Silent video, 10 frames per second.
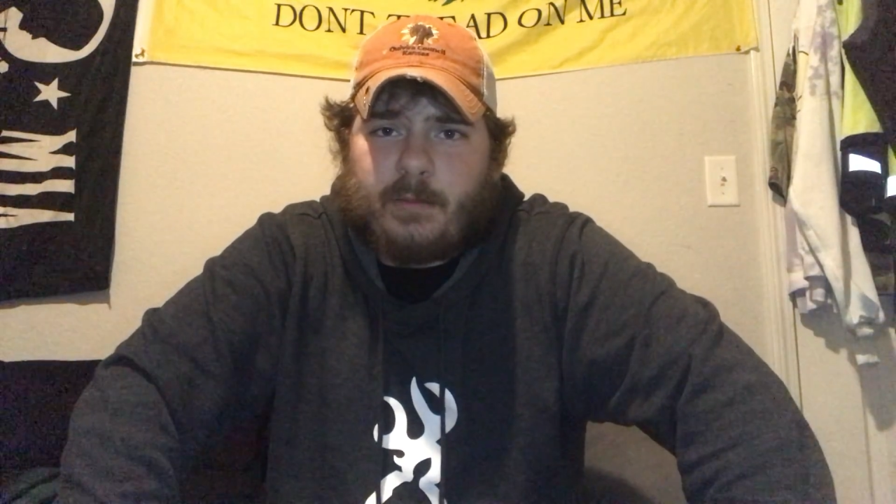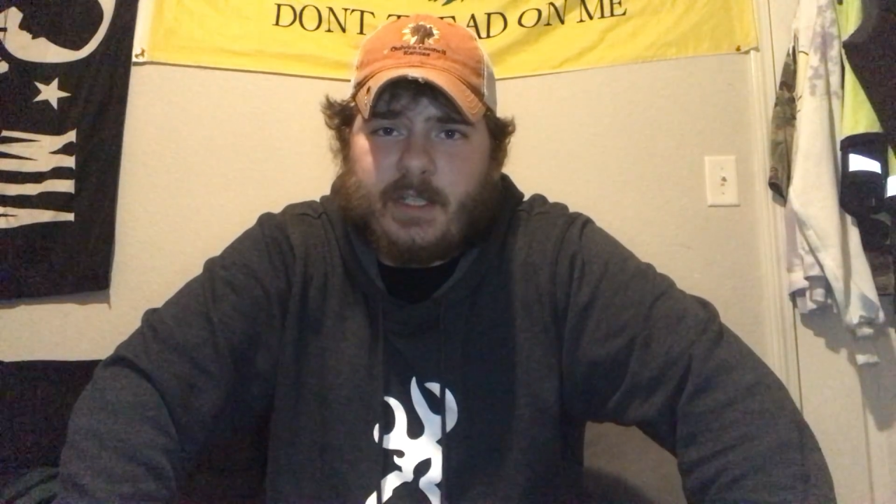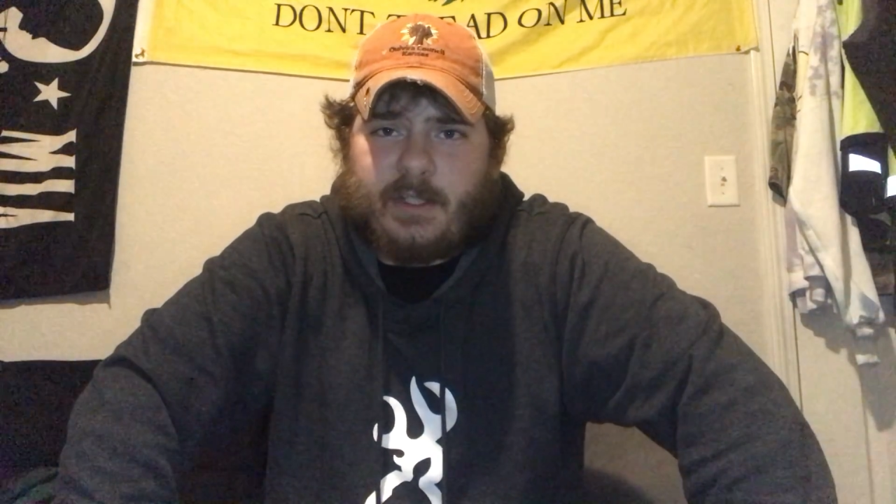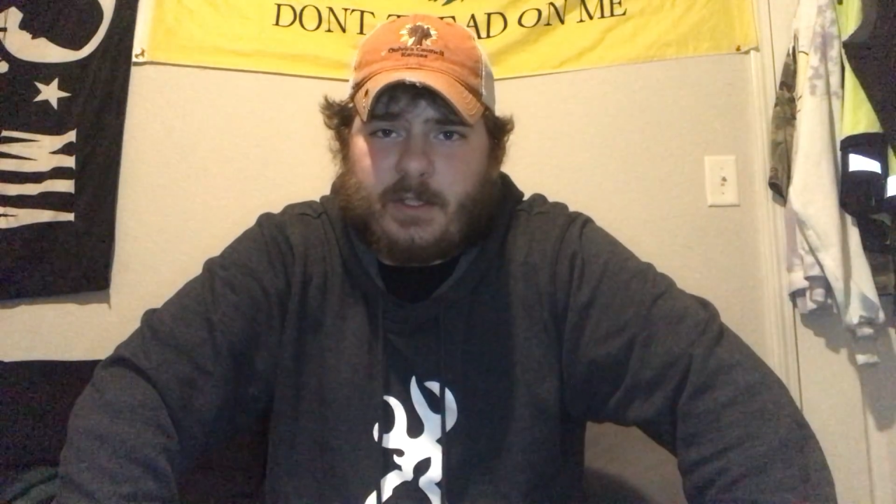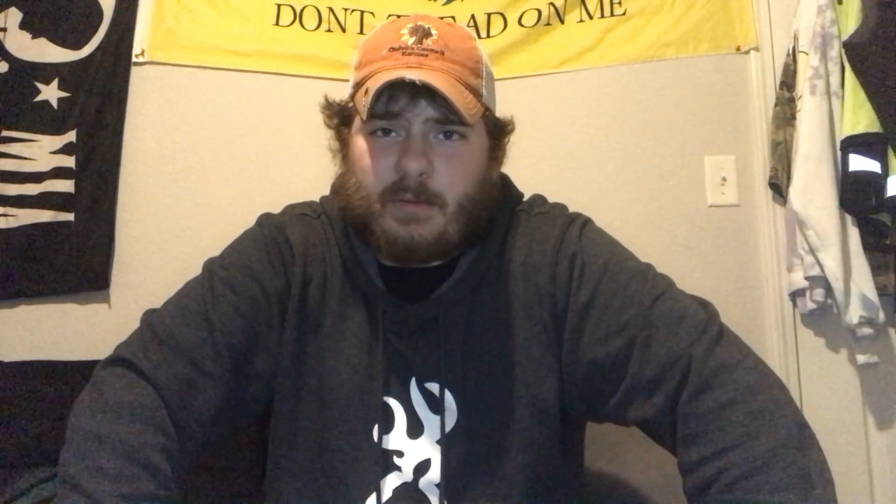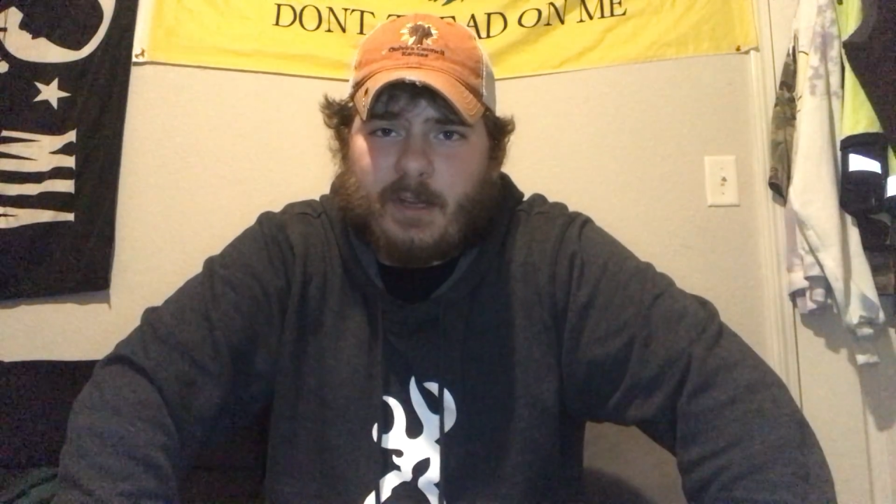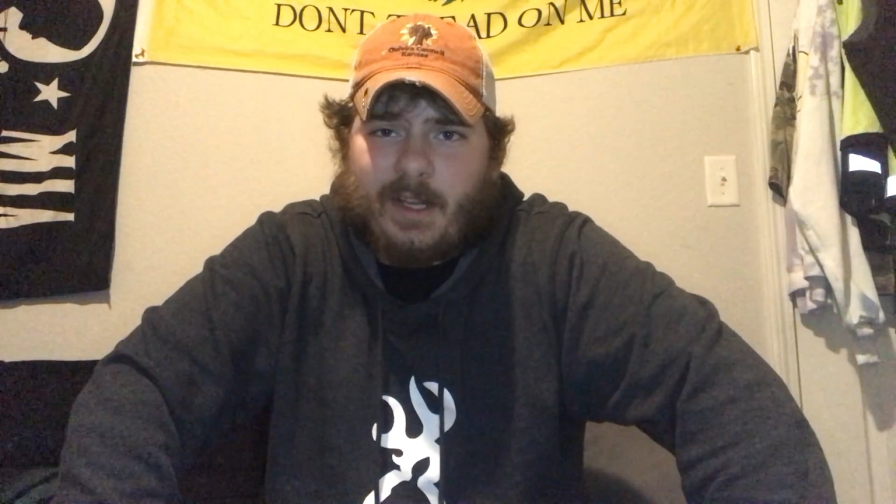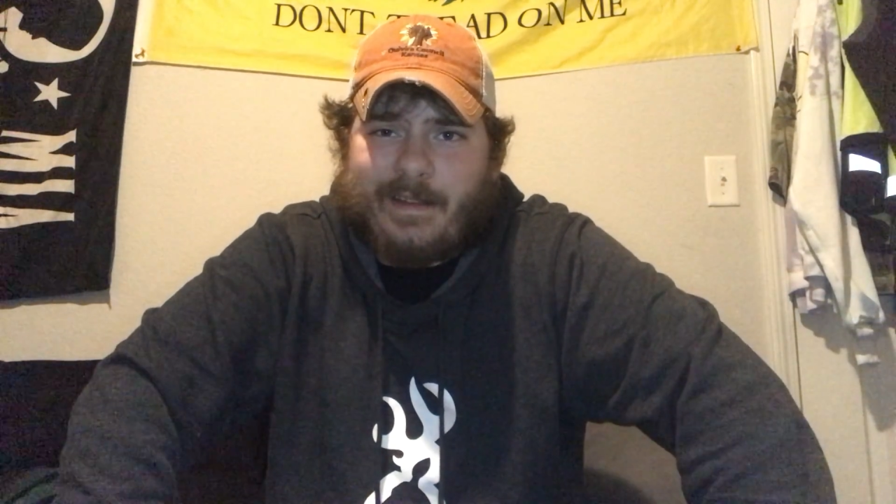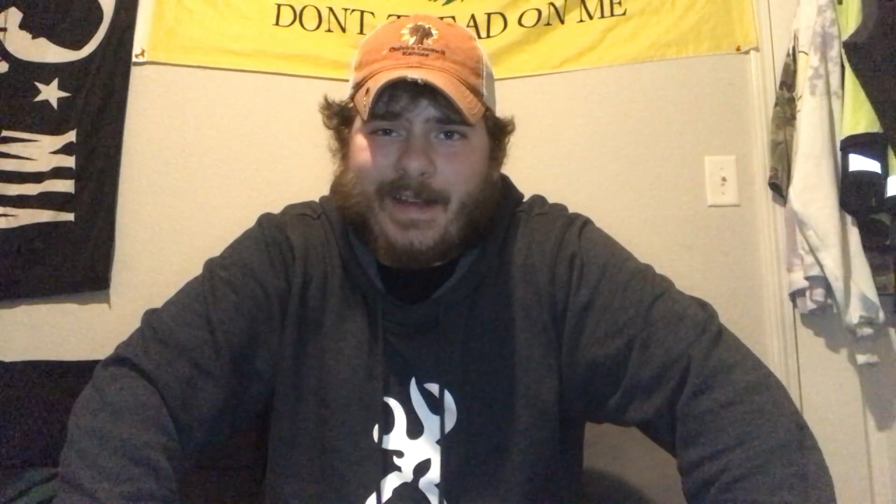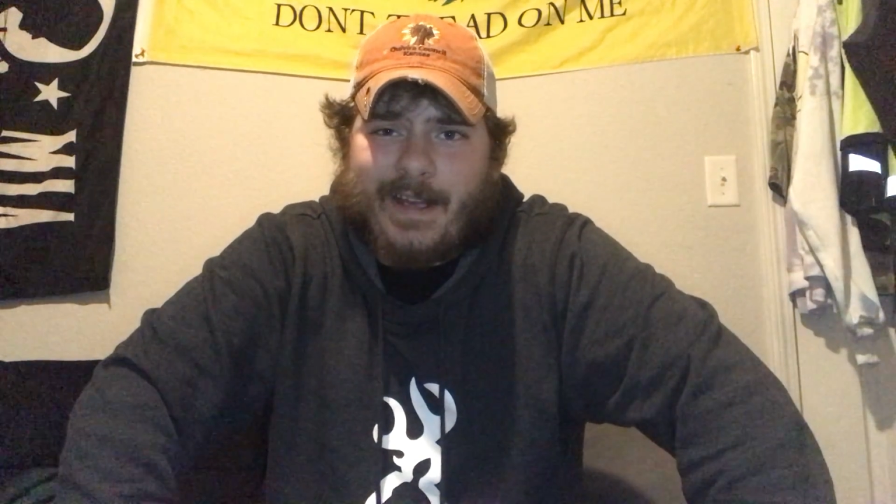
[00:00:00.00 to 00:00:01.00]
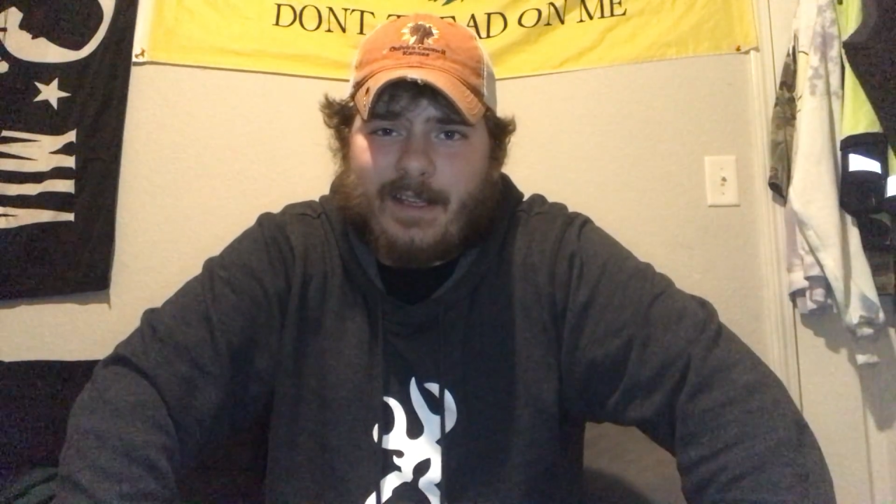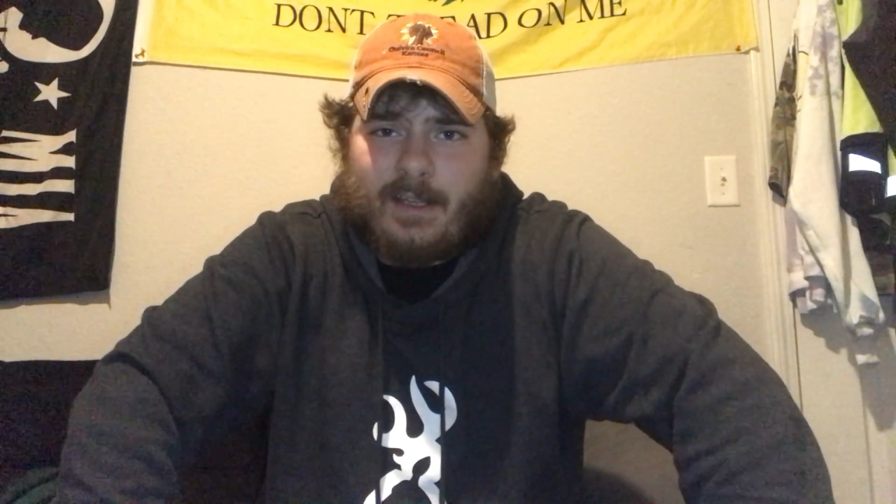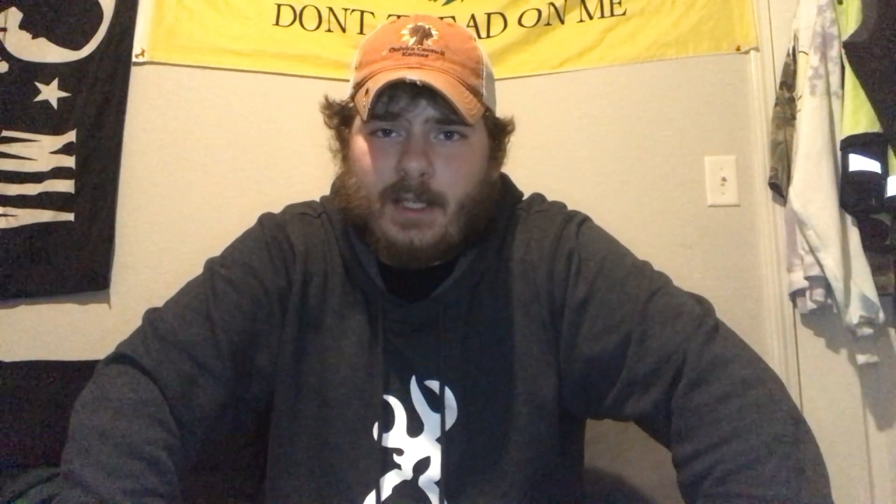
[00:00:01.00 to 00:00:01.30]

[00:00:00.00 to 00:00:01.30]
because it's what I like.